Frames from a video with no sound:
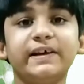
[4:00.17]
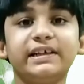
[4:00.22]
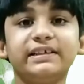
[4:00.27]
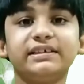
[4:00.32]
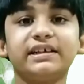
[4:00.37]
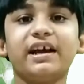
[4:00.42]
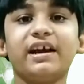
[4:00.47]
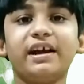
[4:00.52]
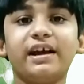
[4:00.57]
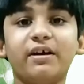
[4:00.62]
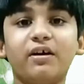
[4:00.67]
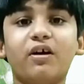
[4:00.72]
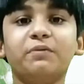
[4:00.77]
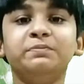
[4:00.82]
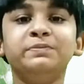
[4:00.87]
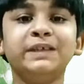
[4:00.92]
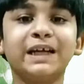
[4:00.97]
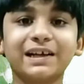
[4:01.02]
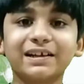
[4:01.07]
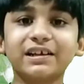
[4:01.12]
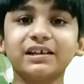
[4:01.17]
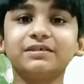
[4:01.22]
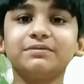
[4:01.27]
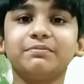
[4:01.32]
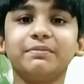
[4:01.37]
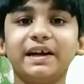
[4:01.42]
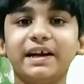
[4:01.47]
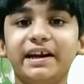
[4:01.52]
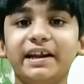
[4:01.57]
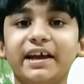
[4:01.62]
which an object is
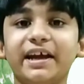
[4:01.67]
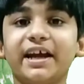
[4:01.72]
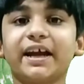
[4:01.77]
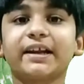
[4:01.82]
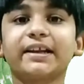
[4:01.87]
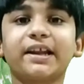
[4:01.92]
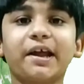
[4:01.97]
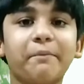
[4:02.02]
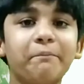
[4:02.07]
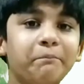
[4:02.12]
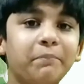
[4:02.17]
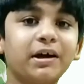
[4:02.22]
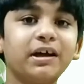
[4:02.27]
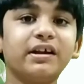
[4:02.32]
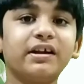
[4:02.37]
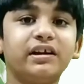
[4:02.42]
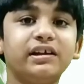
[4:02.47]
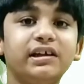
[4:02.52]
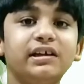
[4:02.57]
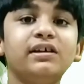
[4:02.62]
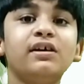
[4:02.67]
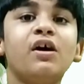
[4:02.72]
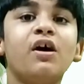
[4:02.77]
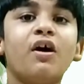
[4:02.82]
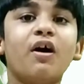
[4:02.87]
made a temporary